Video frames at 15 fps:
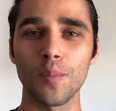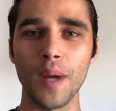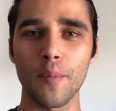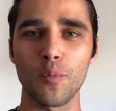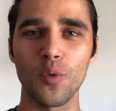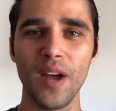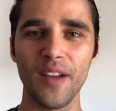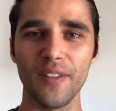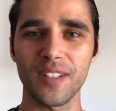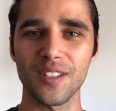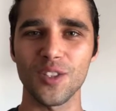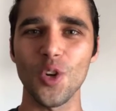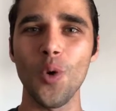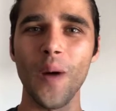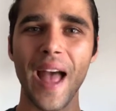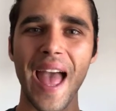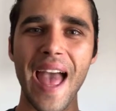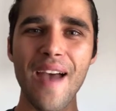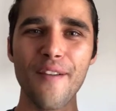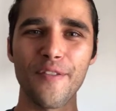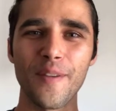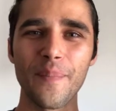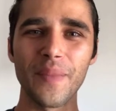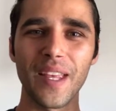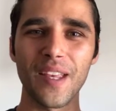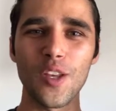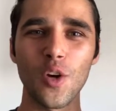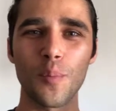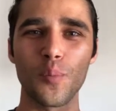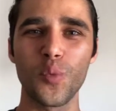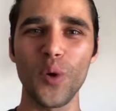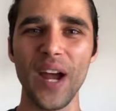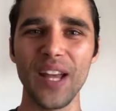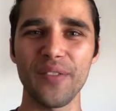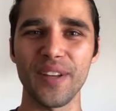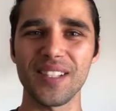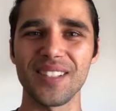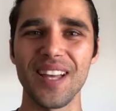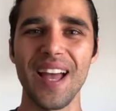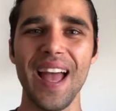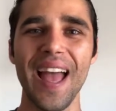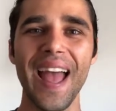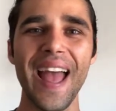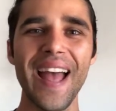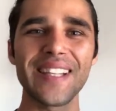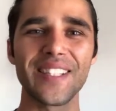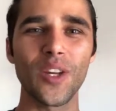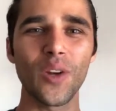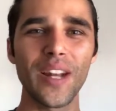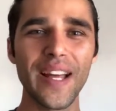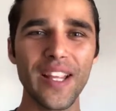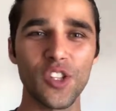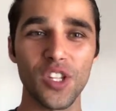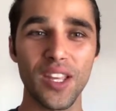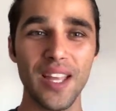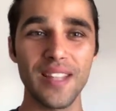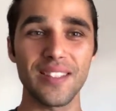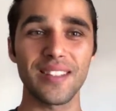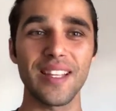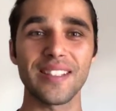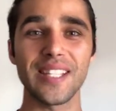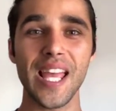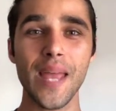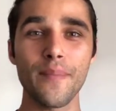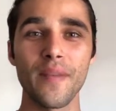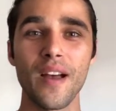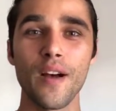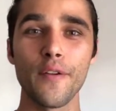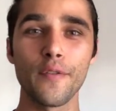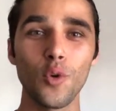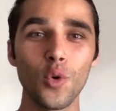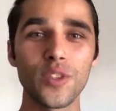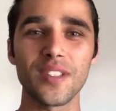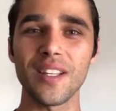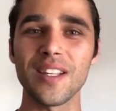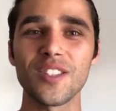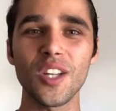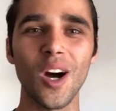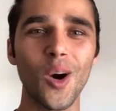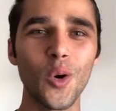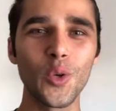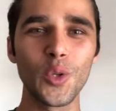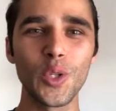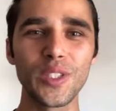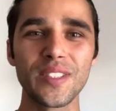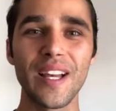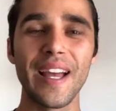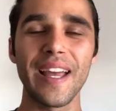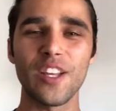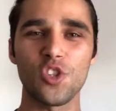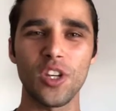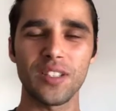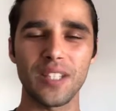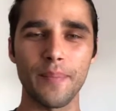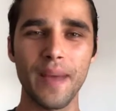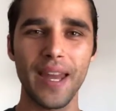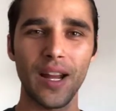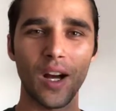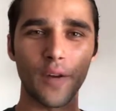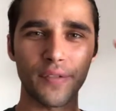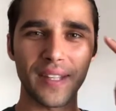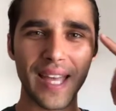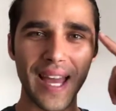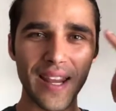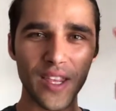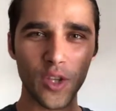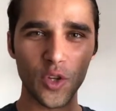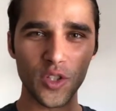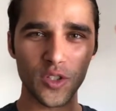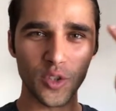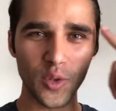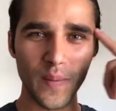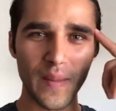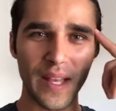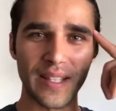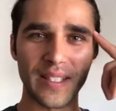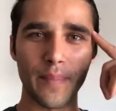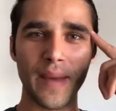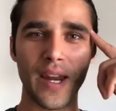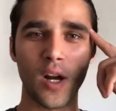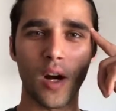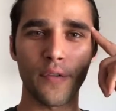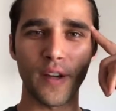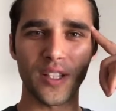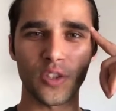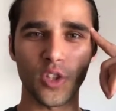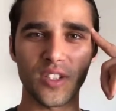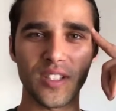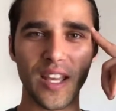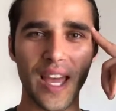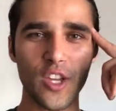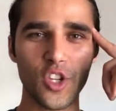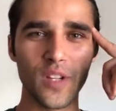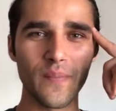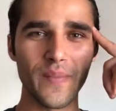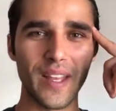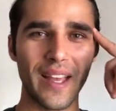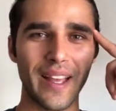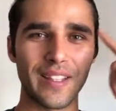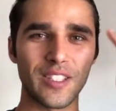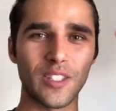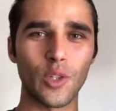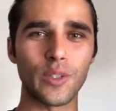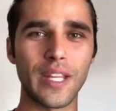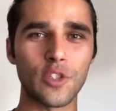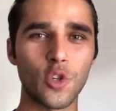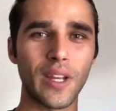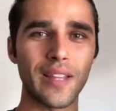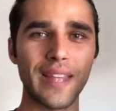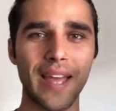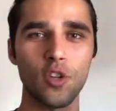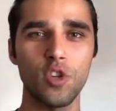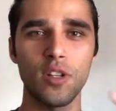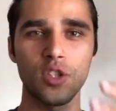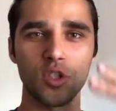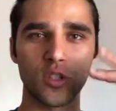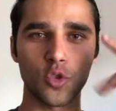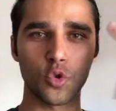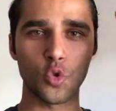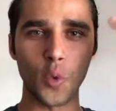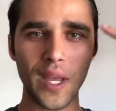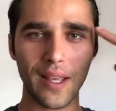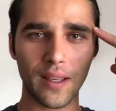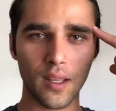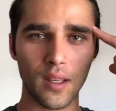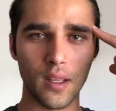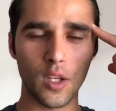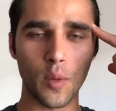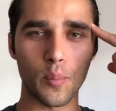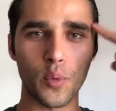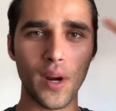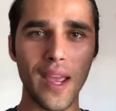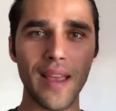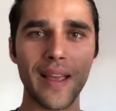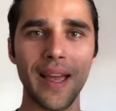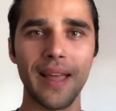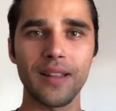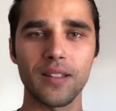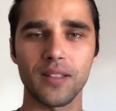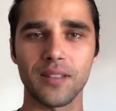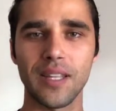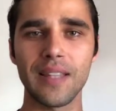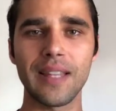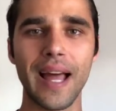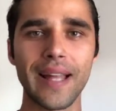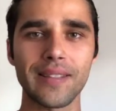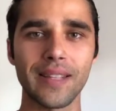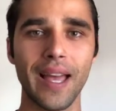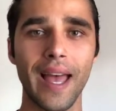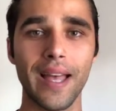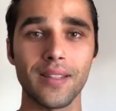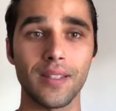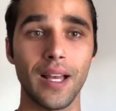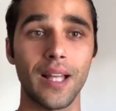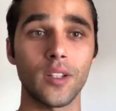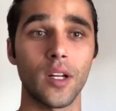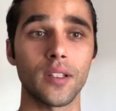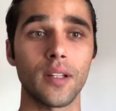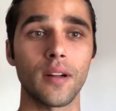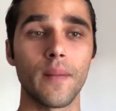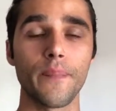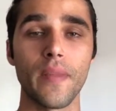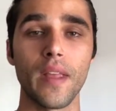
my breakfast. So have your breakfast as your lunch. Eat the same foods. It's all good. It's just a matter of getting used to. It's a matter of association so that you can actually tweak your brain and see that as another